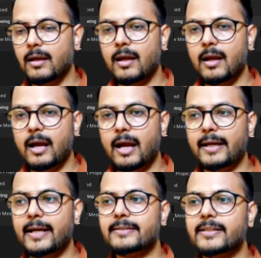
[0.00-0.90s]
Hi
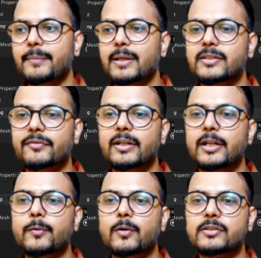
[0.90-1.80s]
guys, I'm Ashif Ali and
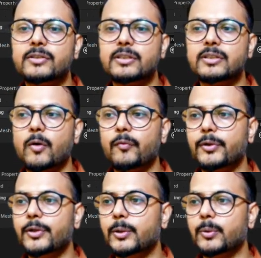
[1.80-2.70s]
watching CGHOW video.
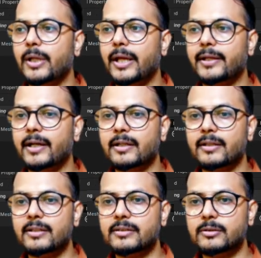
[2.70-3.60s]
Today I created
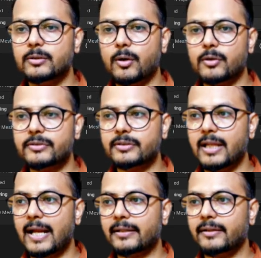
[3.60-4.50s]
this dot
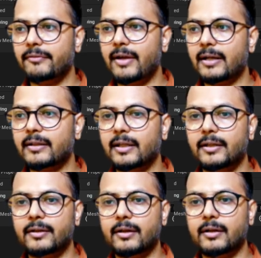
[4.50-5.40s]
select effect in
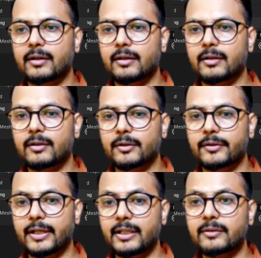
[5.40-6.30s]
a
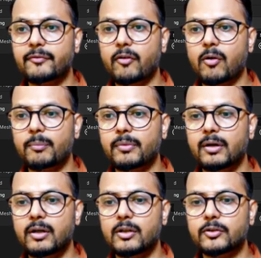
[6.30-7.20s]
ring form.
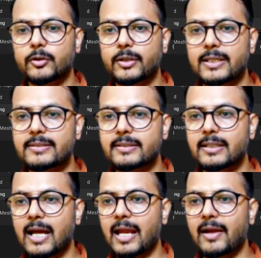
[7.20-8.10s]
So you can see
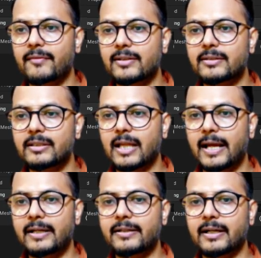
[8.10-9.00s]
I have this
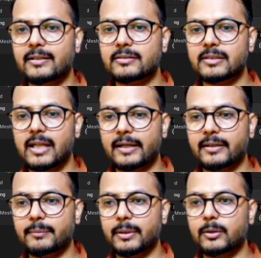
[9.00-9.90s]
light that is selecting
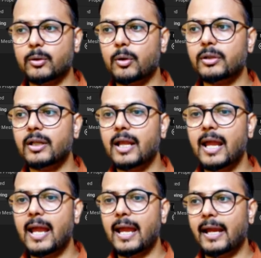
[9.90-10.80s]
my dot
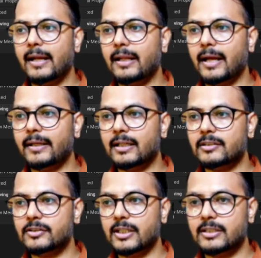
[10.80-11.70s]
and I can
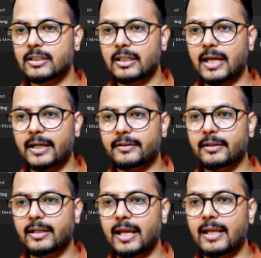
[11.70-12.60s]
change the light
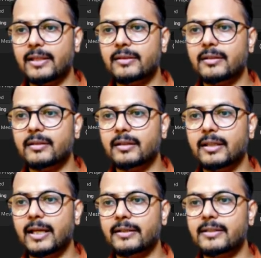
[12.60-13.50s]
length
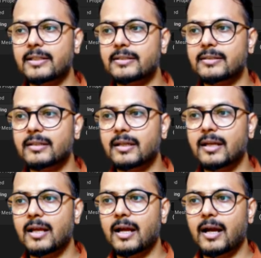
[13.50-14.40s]
like this.
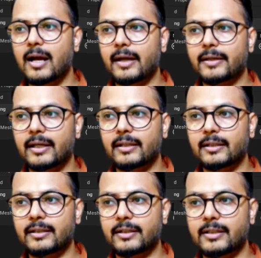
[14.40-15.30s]
I can
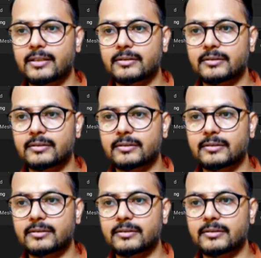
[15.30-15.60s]
increase